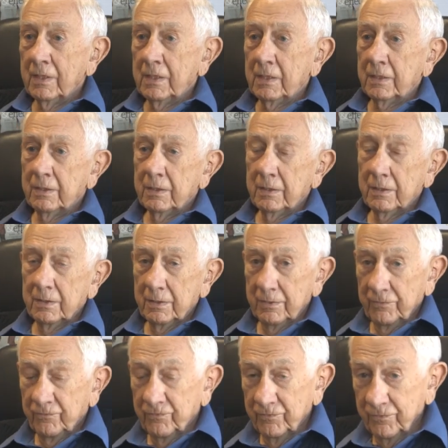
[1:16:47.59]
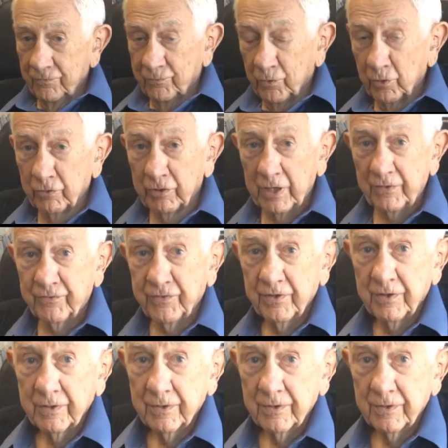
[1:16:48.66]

And four F